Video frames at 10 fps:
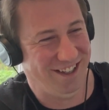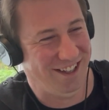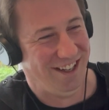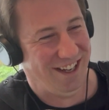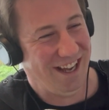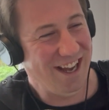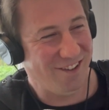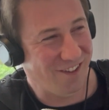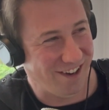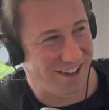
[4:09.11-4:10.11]

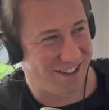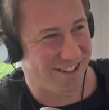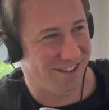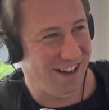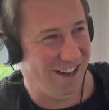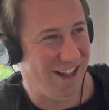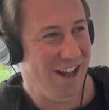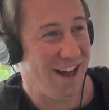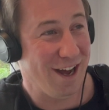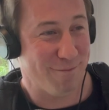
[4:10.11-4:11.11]
It worked as well.
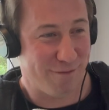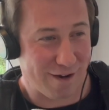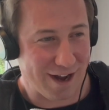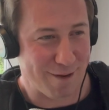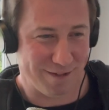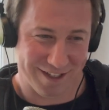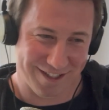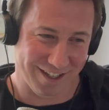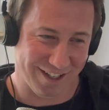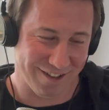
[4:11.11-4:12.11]
I'm very happy to
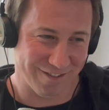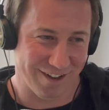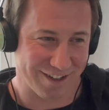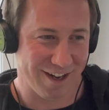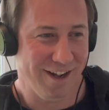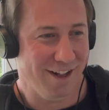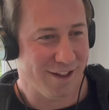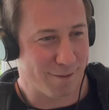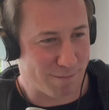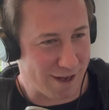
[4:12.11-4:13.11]
tell you it worked.
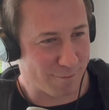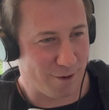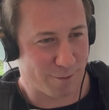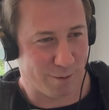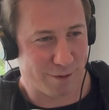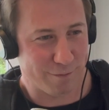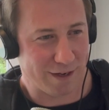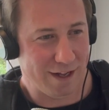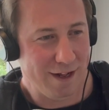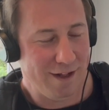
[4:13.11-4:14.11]
The plan worked
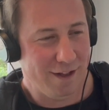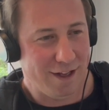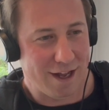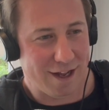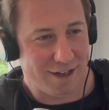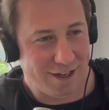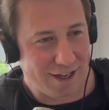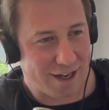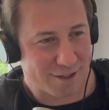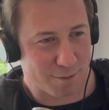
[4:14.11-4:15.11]
wonderfully. Uh, Lily
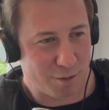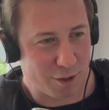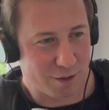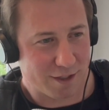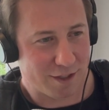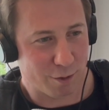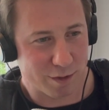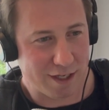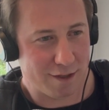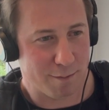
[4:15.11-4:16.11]
had some juice. She
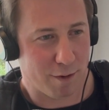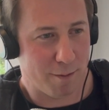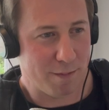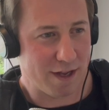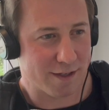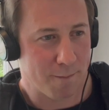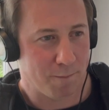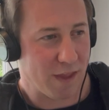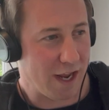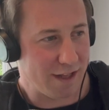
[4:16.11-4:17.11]
was eating the pom bears.
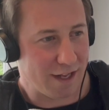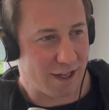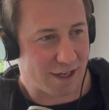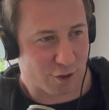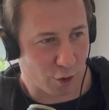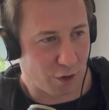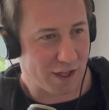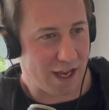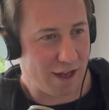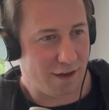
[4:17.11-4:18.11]
And then I saw the
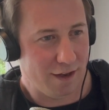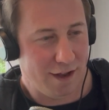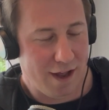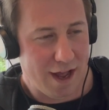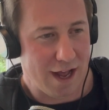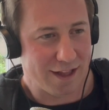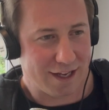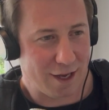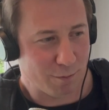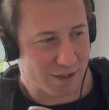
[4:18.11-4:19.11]
kid and the
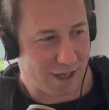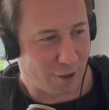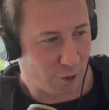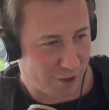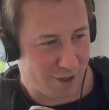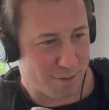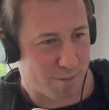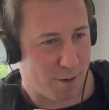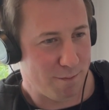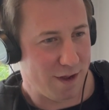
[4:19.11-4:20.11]
kid was like looking at the
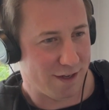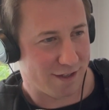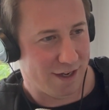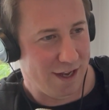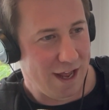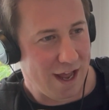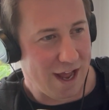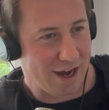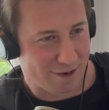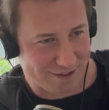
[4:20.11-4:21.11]
pom bears
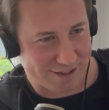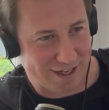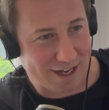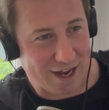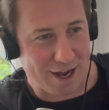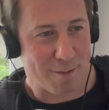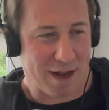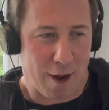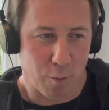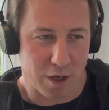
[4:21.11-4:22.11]
And I was just like, I, I mean,
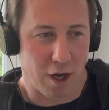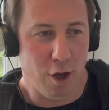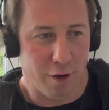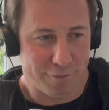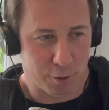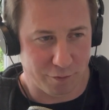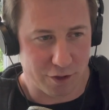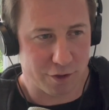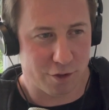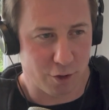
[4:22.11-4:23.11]
I would have loved to have
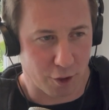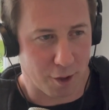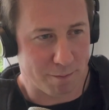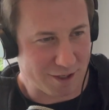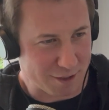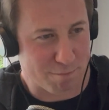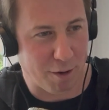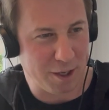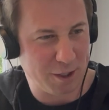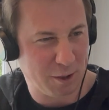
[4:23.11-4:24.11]
just stood up and just
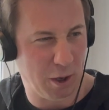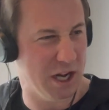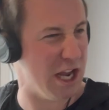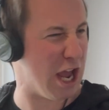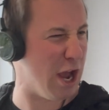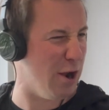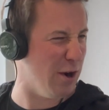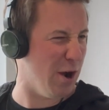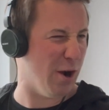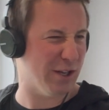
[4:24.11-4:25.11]
pointed, going, "You
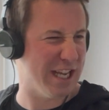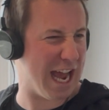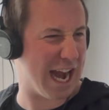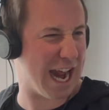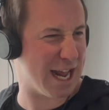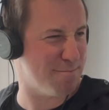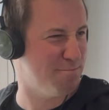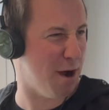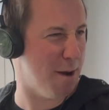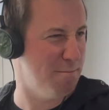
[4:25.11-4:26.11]
don't get any
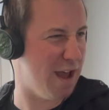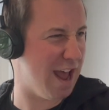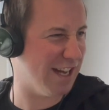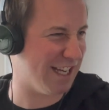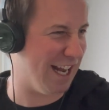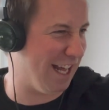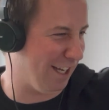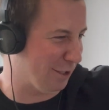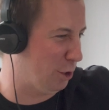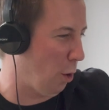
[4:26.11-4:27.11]
pom bears you
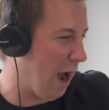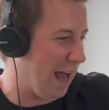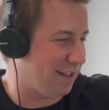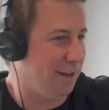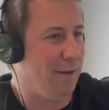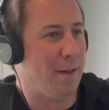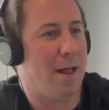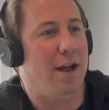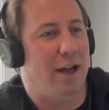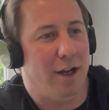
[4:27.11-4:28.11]
little twat."
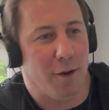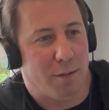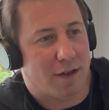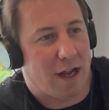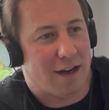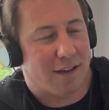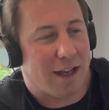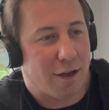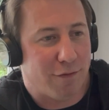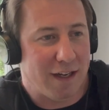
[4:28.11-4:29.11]
You know, but and
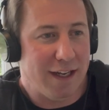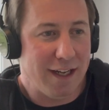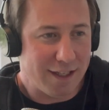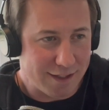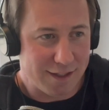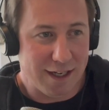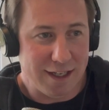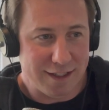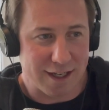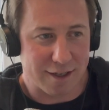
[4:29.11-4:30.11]
thankfully Lily,
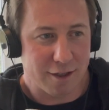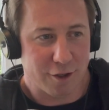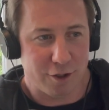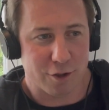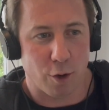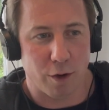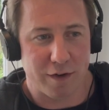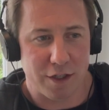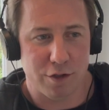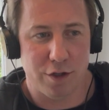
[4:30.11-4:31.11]
Lily didn't because she's
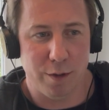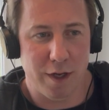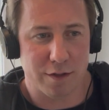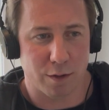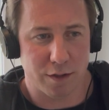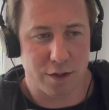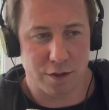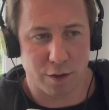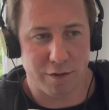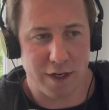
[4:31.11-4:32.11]
already she's two years old and
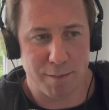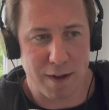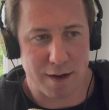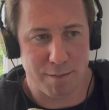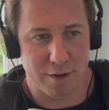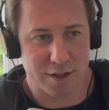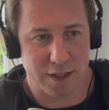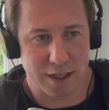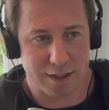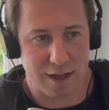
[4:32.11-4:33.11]
she's already a better person
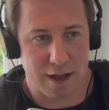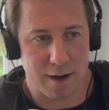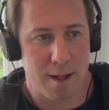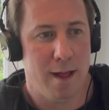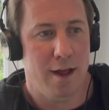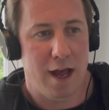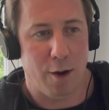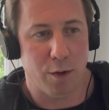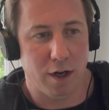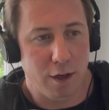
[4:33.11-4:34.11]
than her dad. I
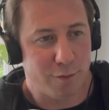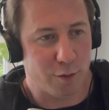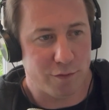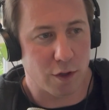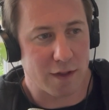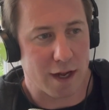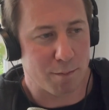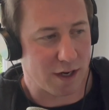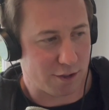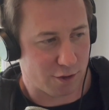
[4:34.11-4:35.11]
would have loved to have done that,
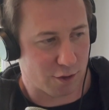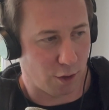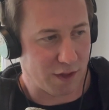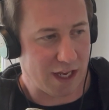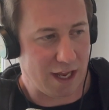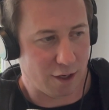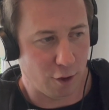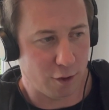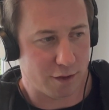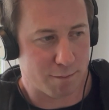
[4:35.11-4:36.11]
but I just saw the kid
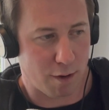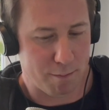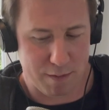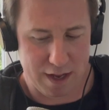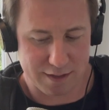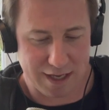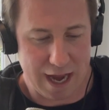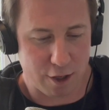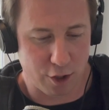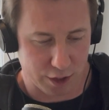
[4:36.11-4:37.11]
look at the pom bears,
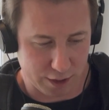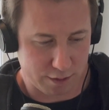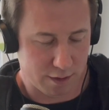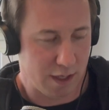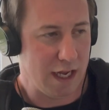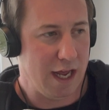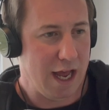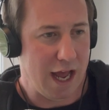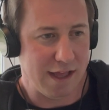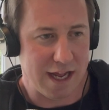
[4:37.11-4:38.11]
get gutted,
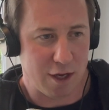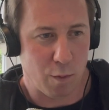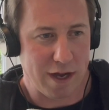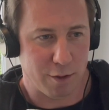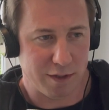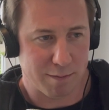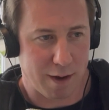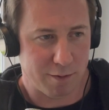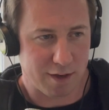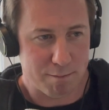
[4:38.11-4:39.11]
and then he went to his mom.
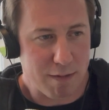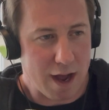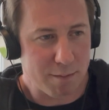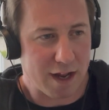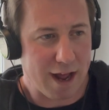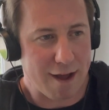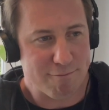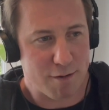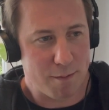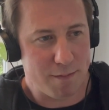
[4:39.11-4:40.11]
He was like, Mom, can I
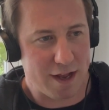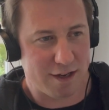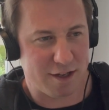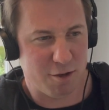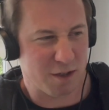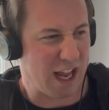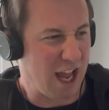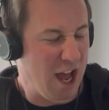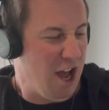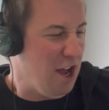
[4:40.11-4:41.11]
have pom bears? And she was like,
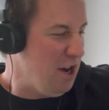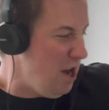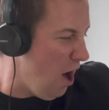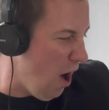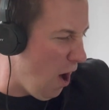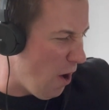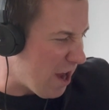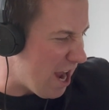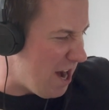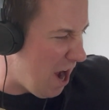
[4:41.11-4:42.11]
No,
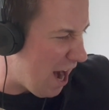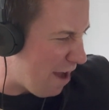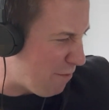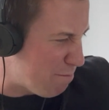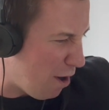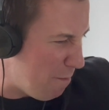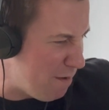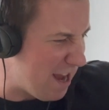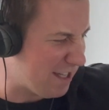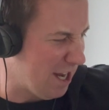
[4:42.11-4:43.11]
you're not having pom
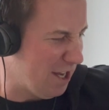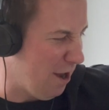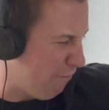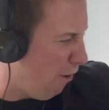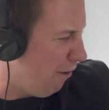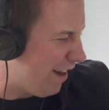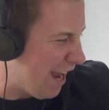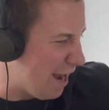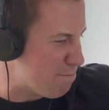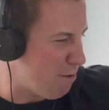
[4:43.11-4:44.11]
bears. You've already
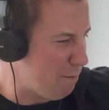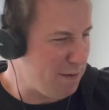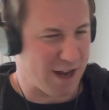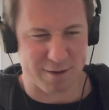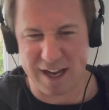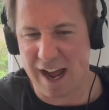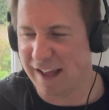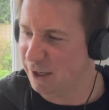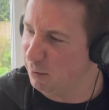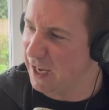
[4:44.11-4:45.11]
had pom bears. I was like, ah,
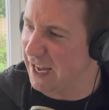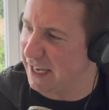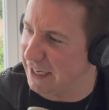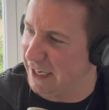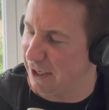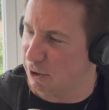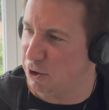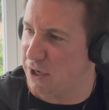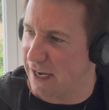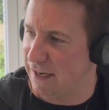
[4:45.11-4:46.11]
that's what you get, you little
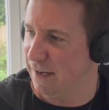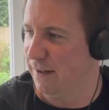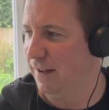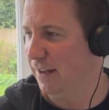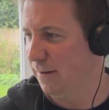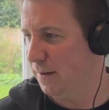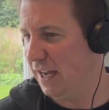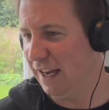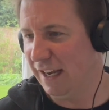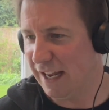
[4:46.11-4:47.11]
shit.
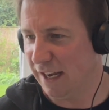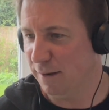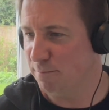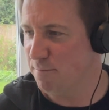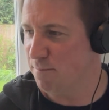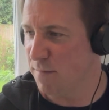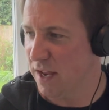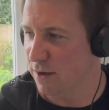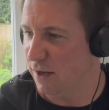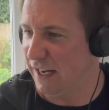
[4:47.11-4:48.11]
You little
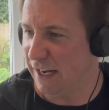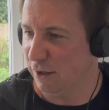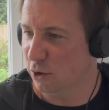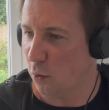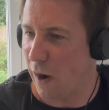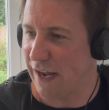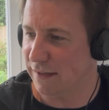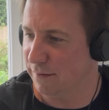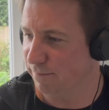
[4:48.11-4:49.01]
little twat.